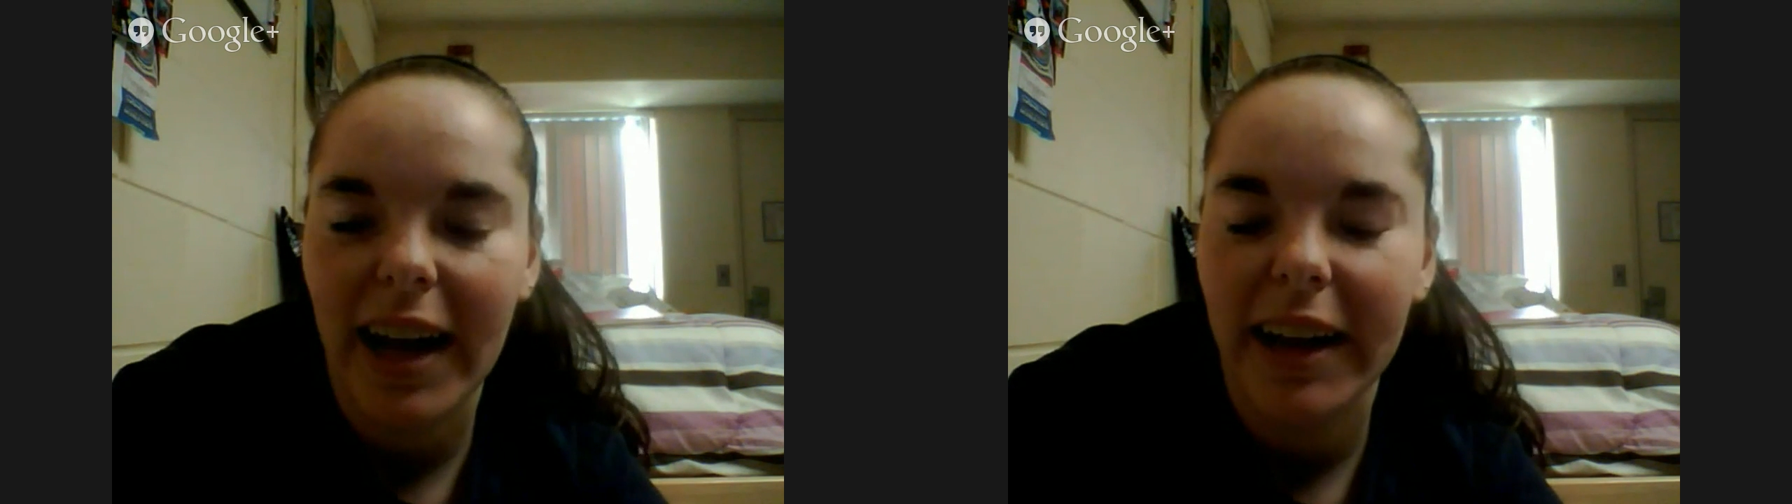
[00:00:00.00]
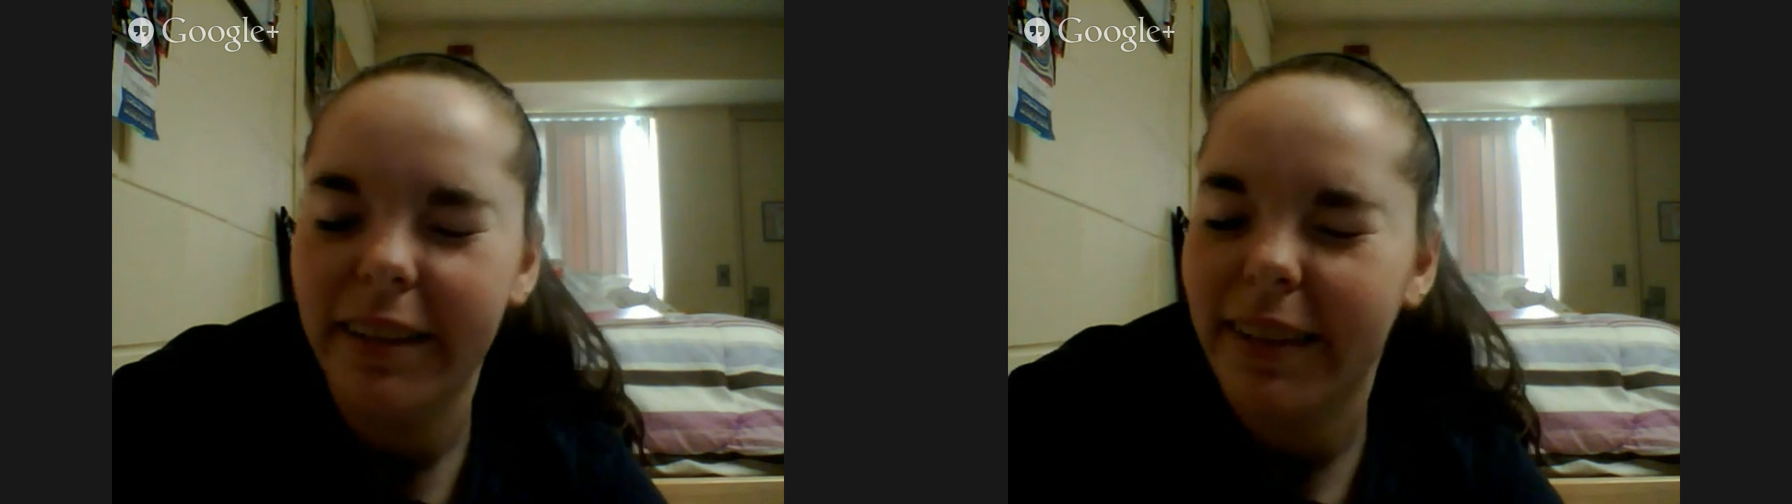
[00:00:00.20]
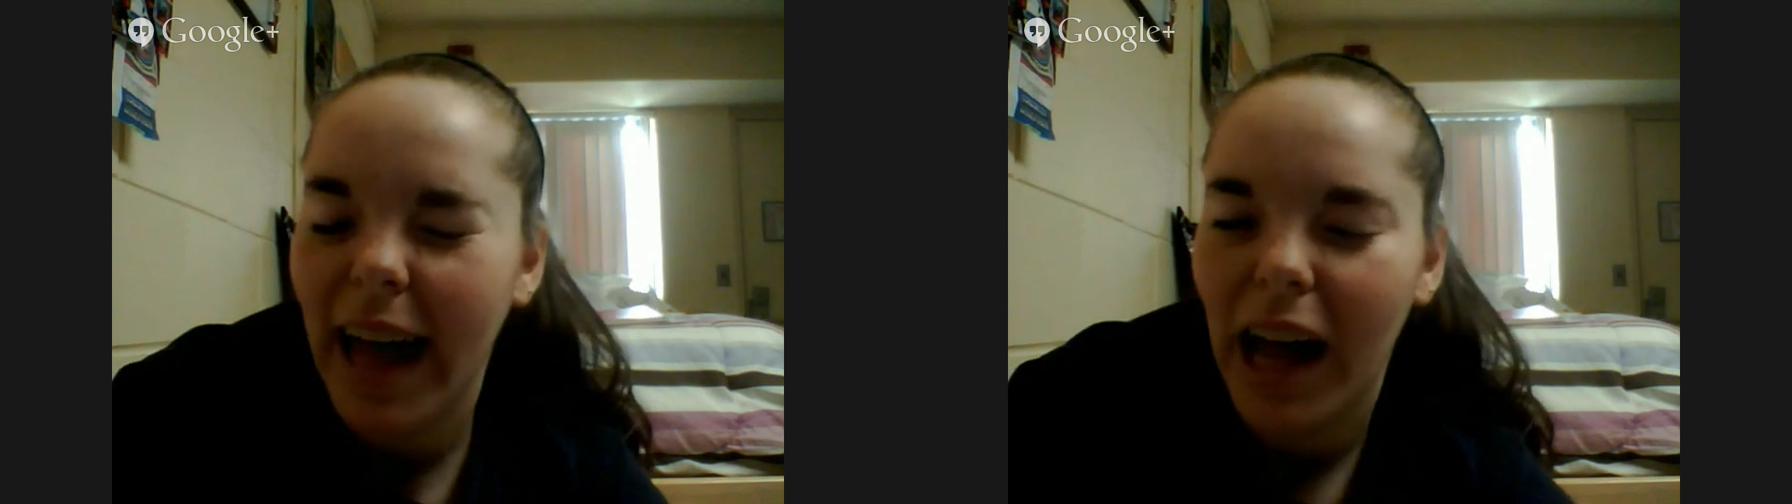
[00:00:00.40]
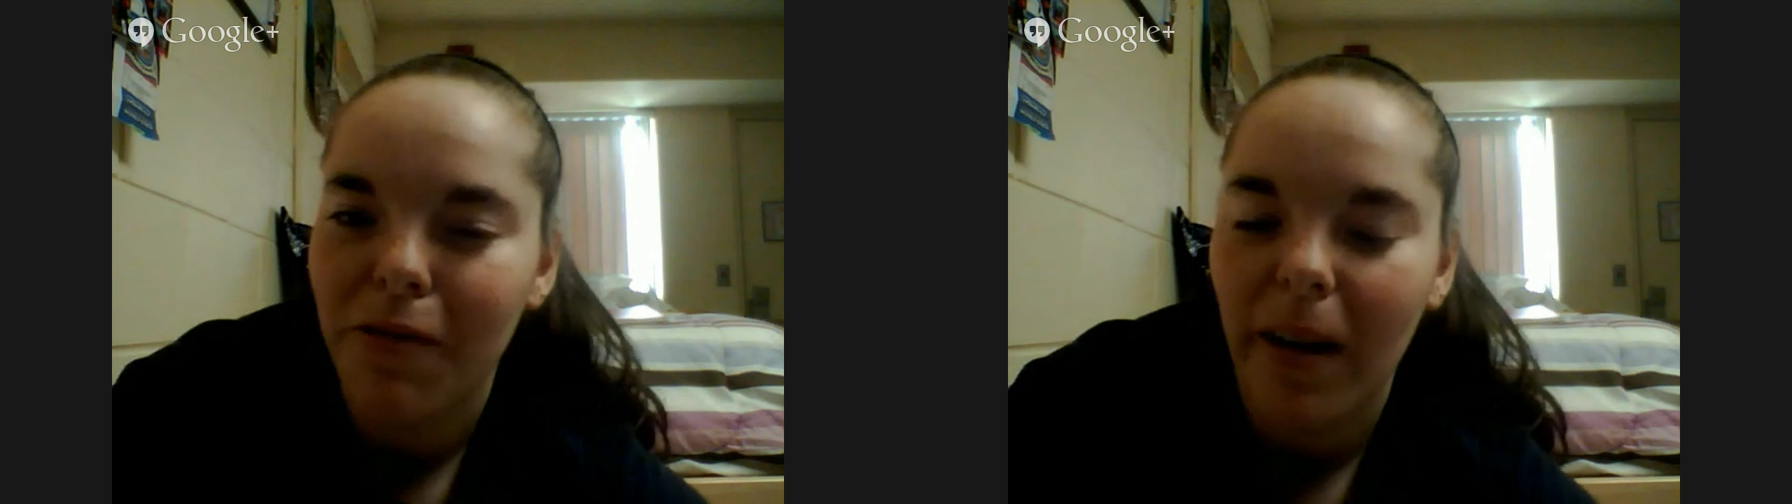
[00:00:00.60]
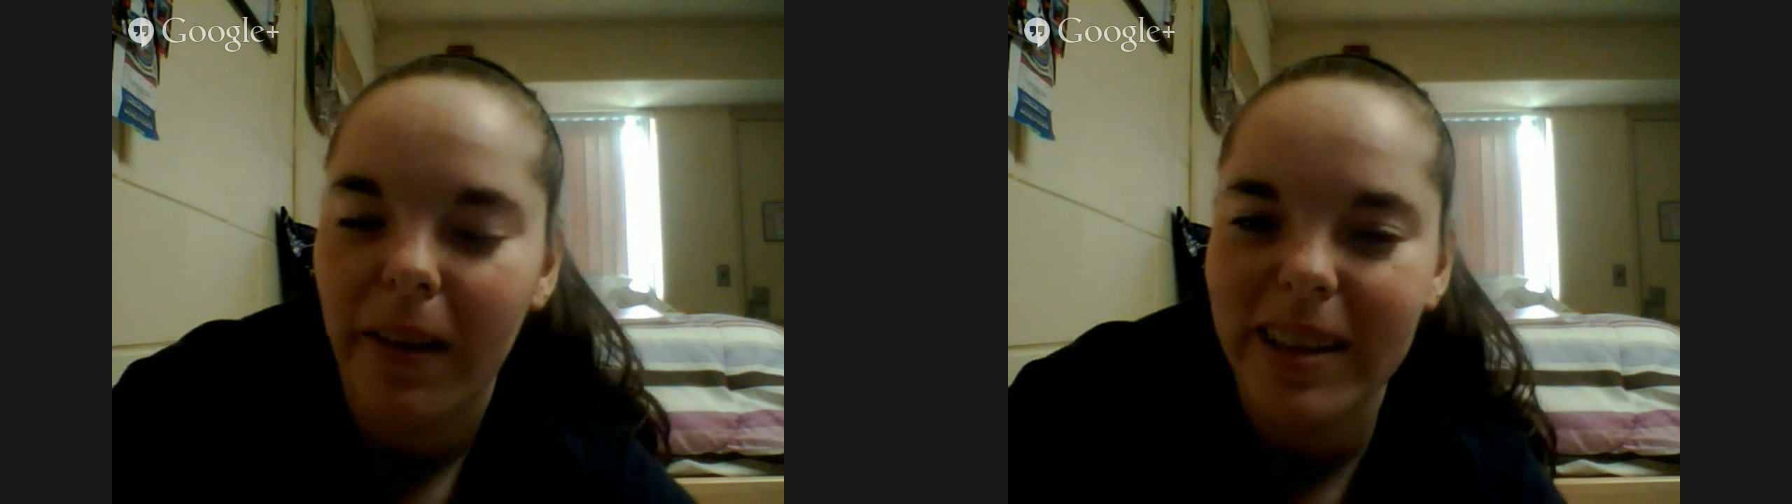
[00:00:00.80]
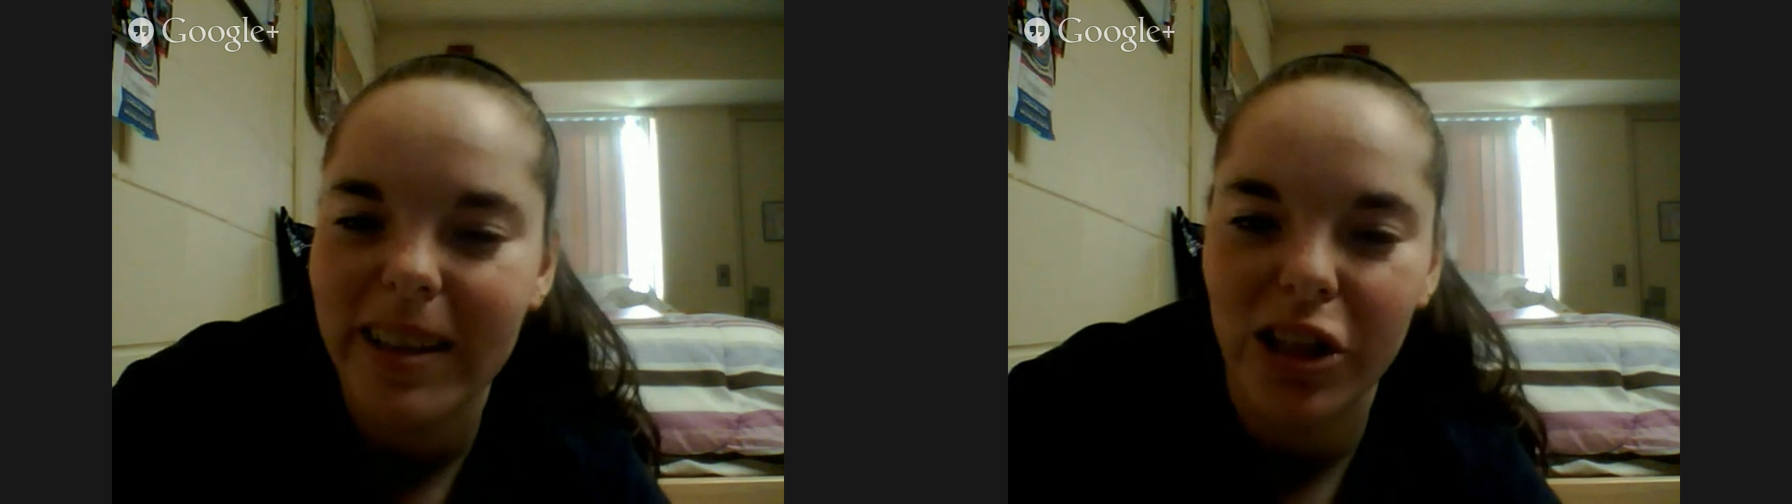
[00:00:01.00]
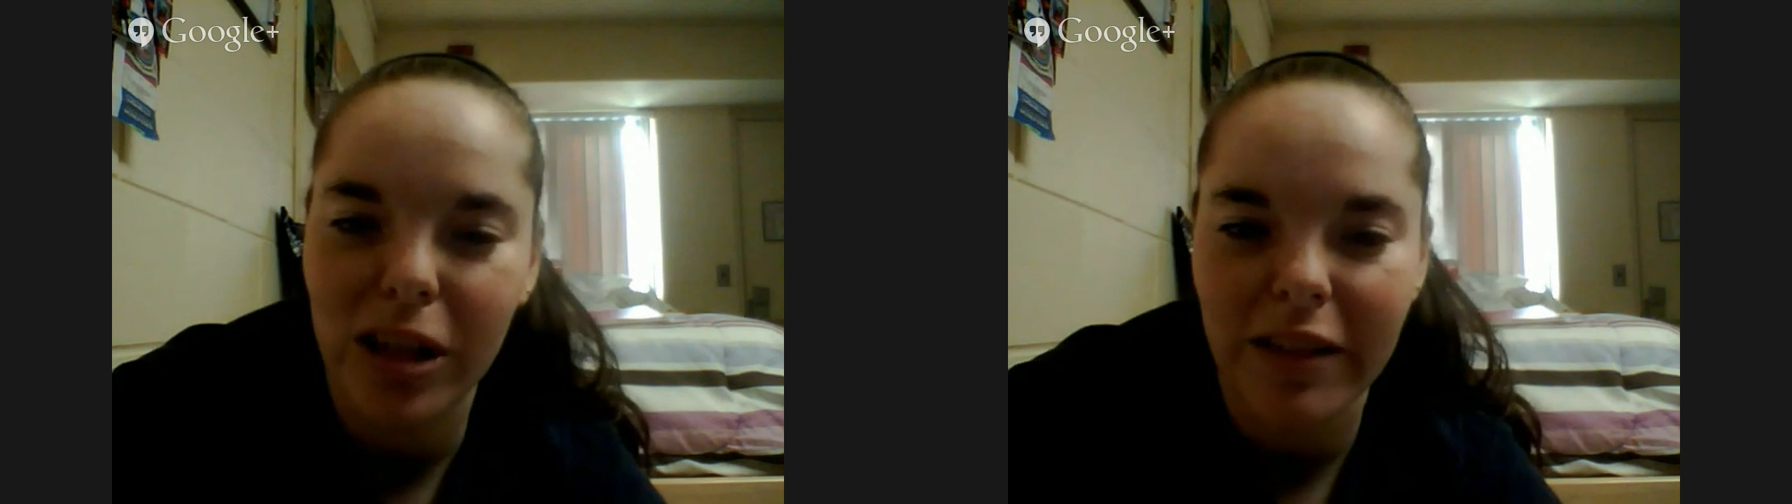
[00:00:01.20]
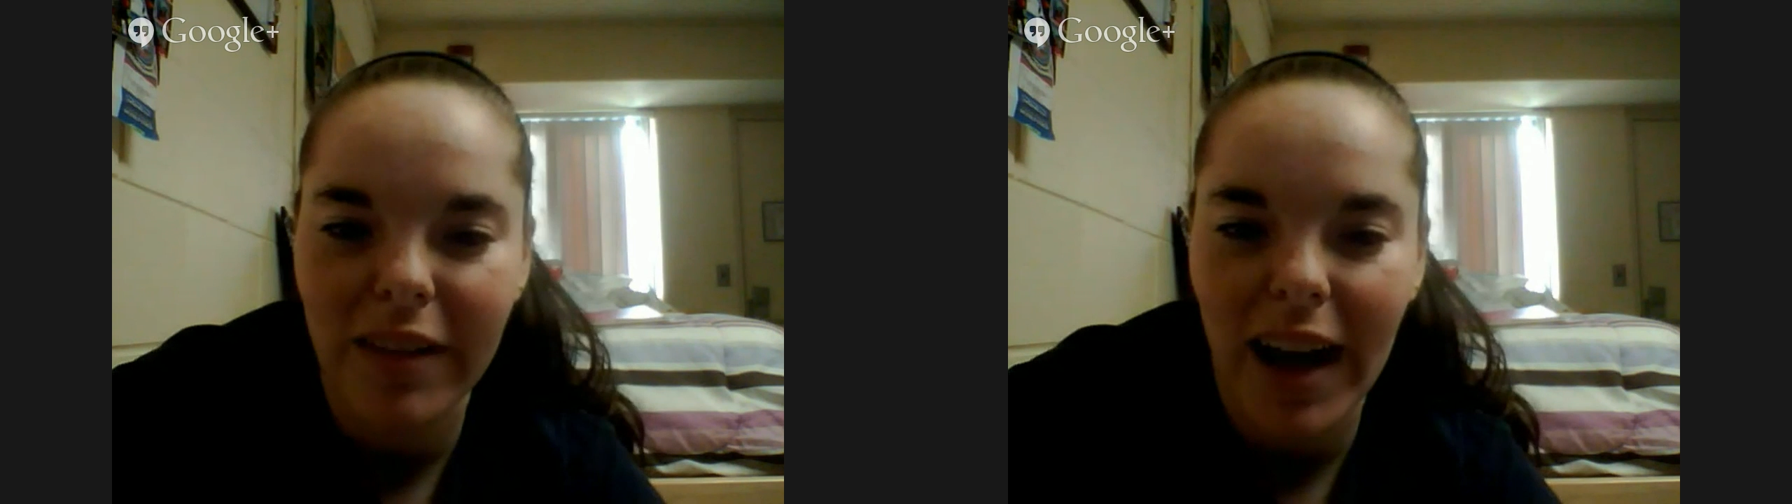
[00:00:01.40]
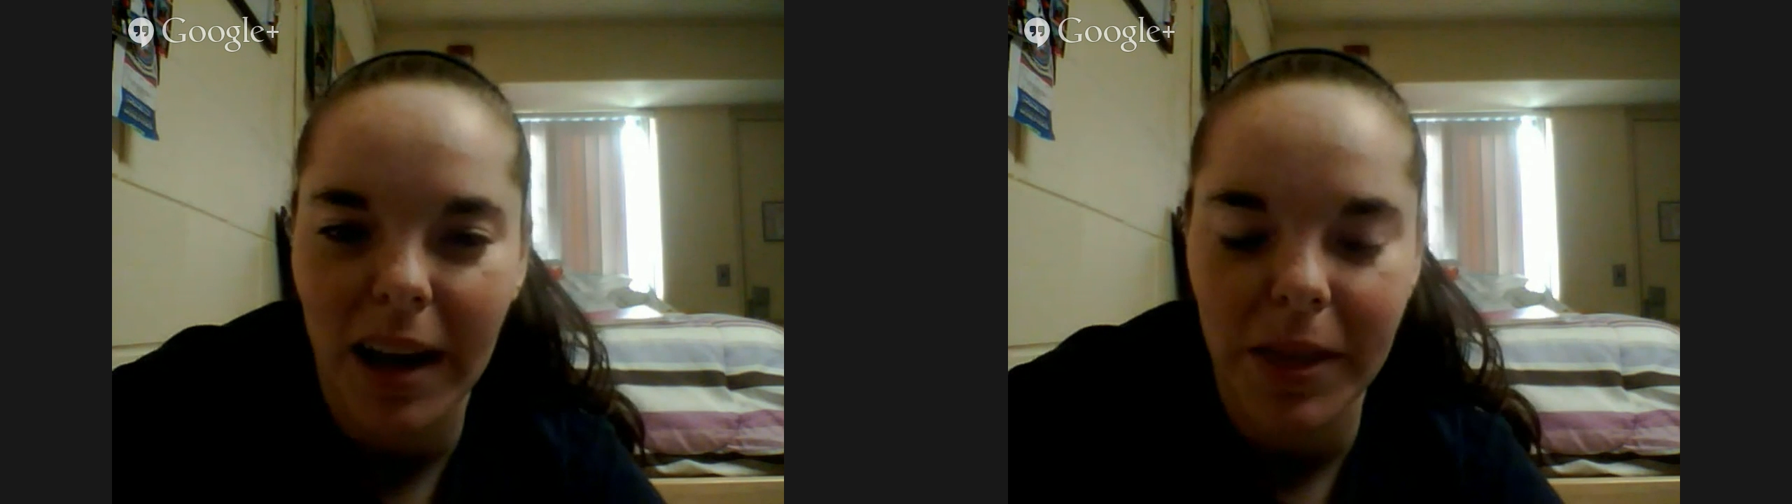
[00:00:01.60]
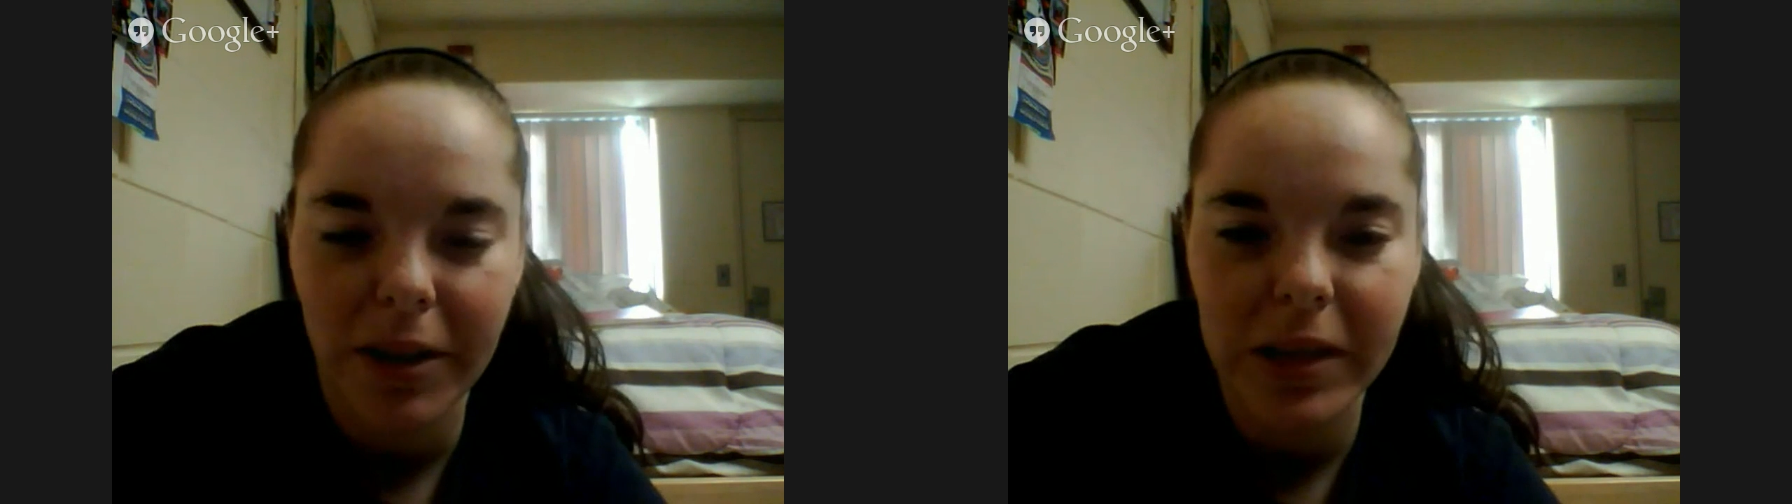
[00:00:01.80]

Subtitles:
I out of all the teachers I've had,